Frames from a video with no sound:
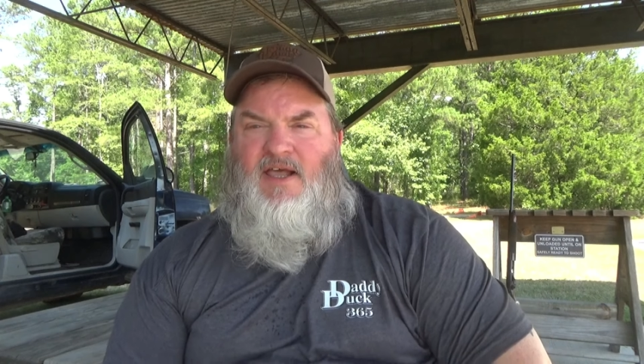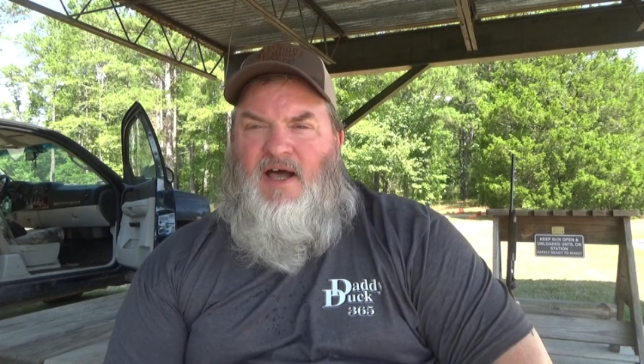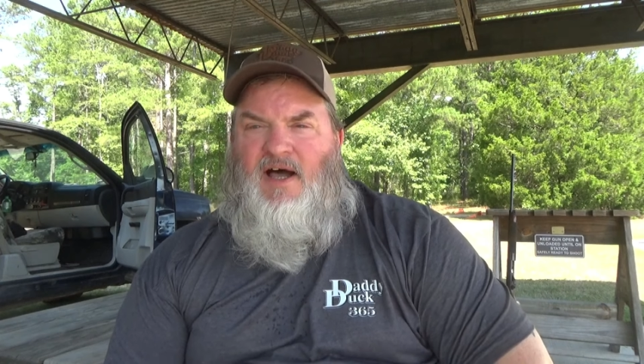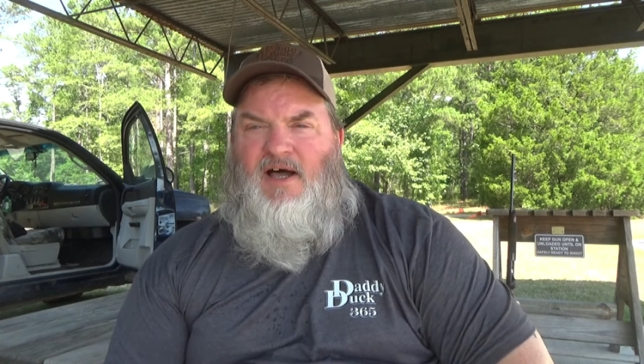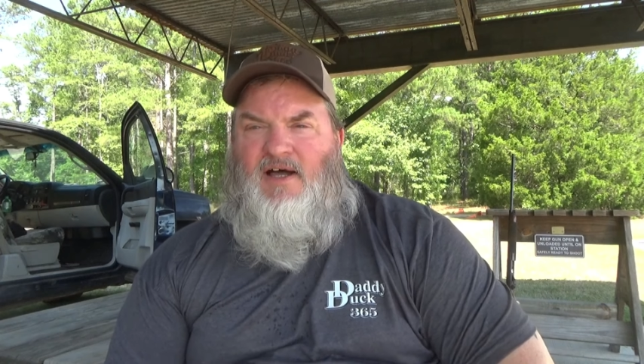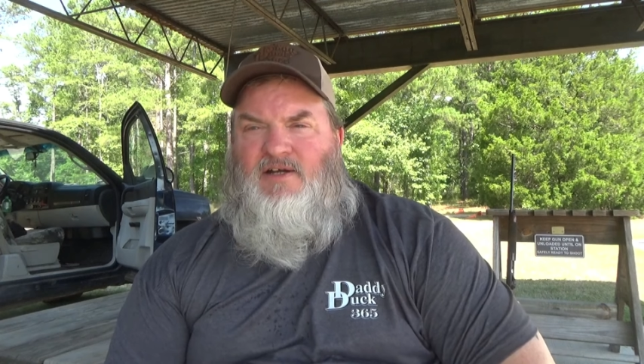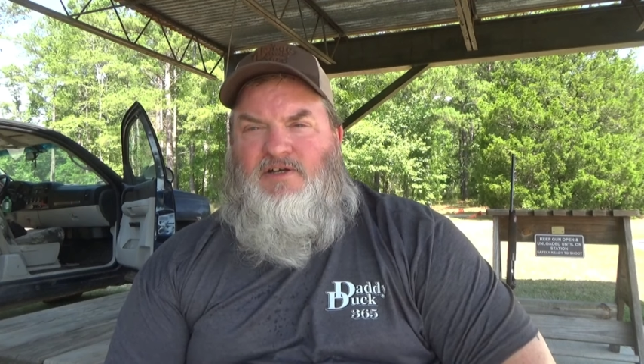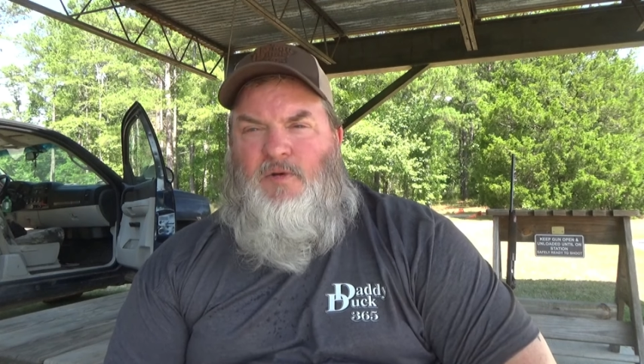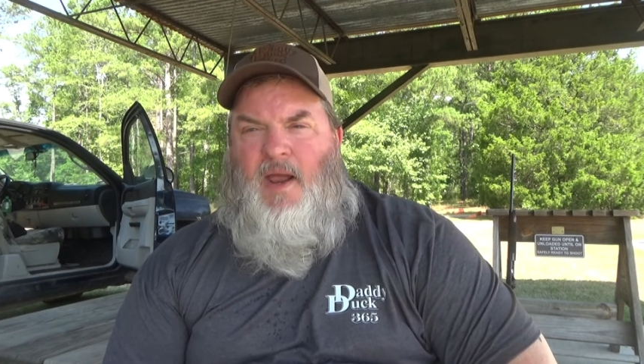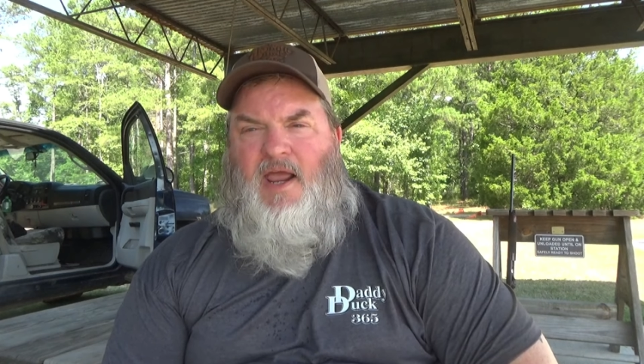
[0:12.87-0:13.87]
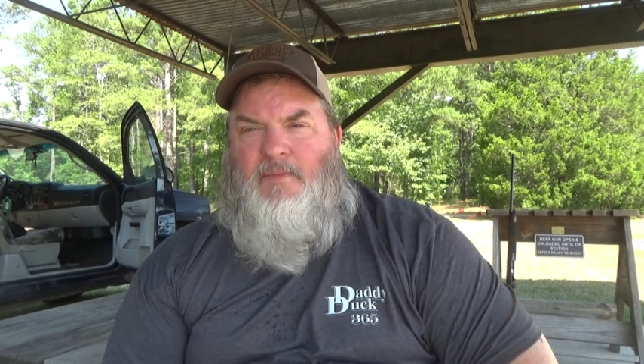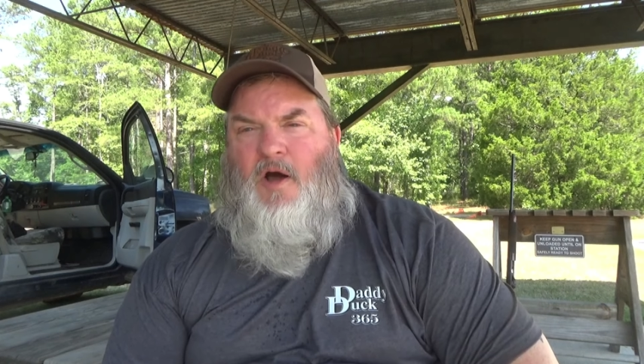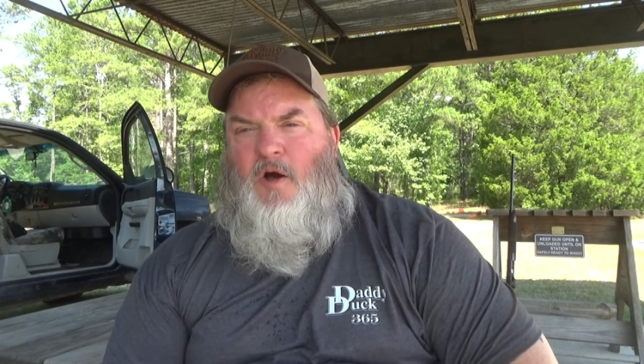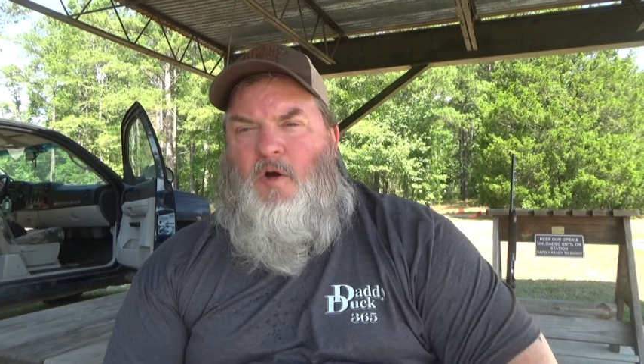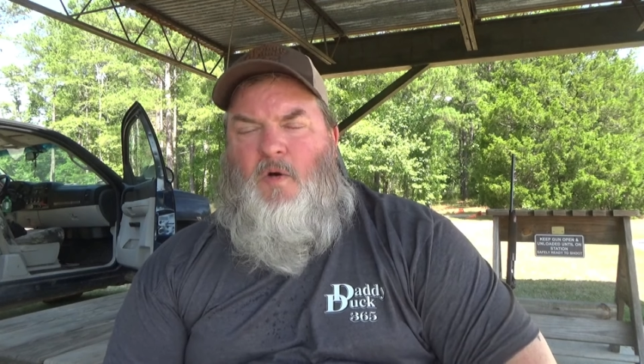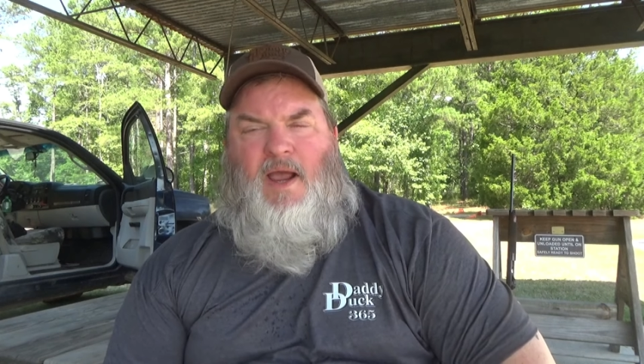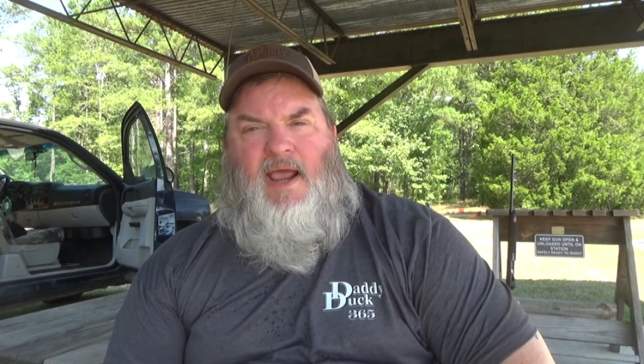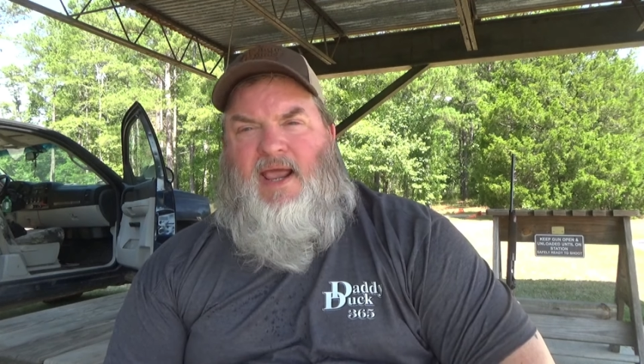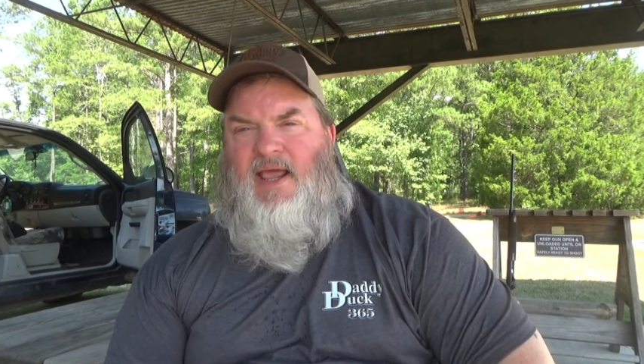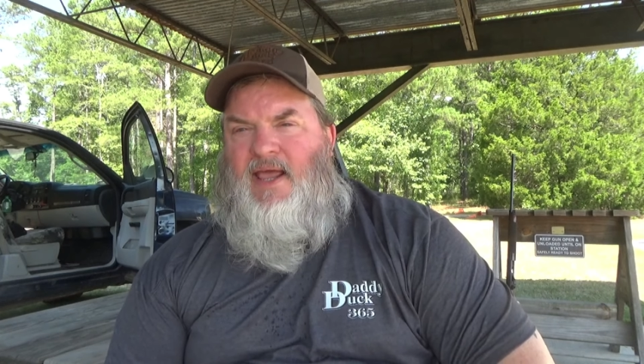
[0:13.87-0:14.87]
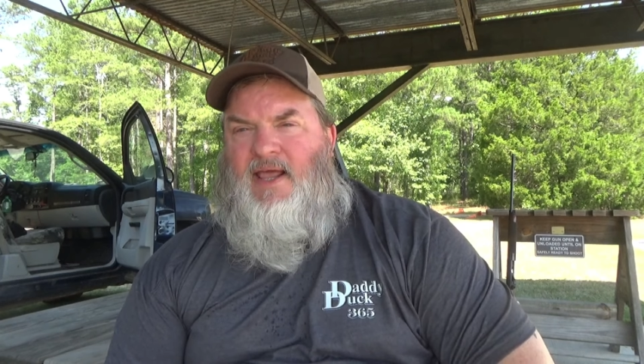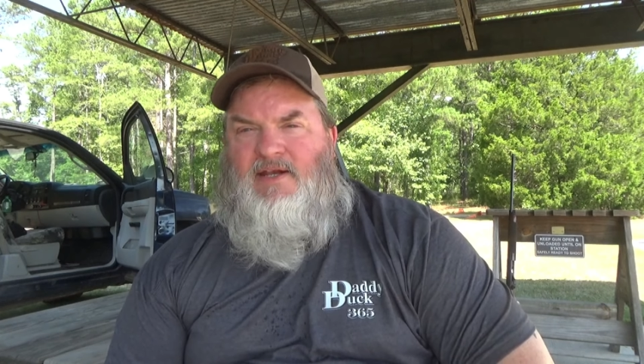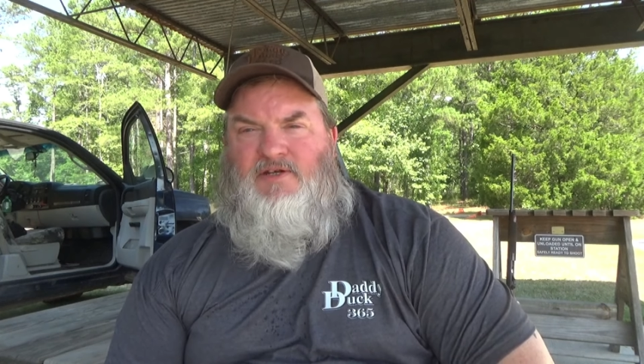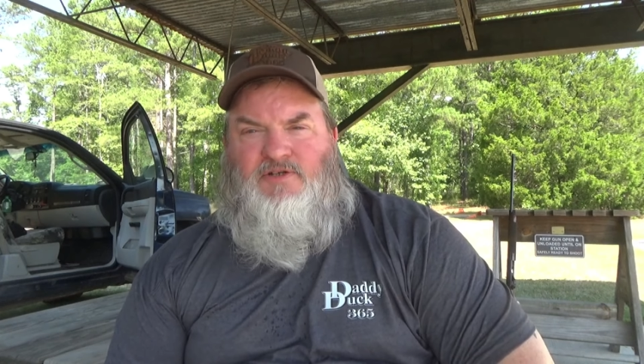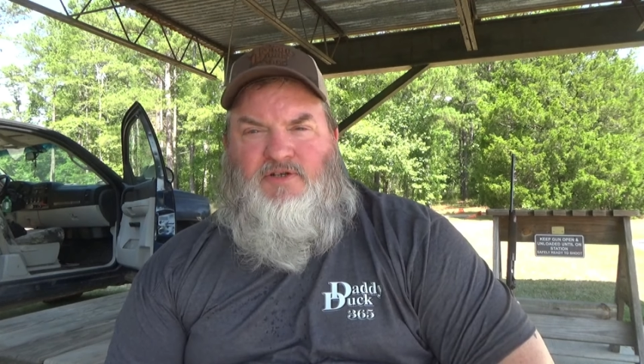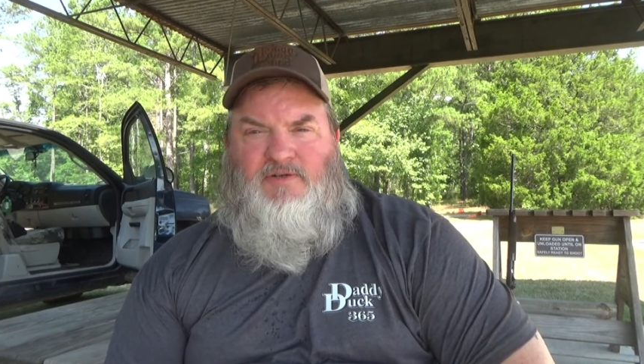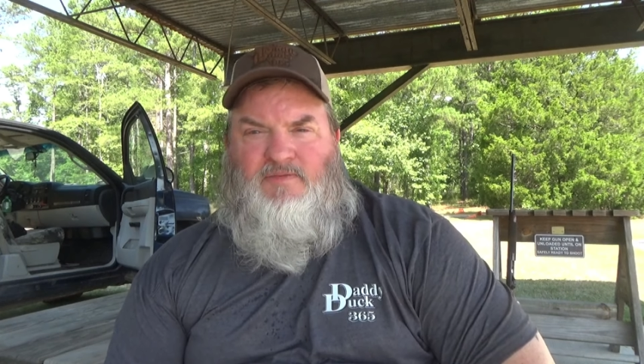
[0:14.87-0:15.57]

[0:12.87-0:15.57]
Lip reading: new ammo and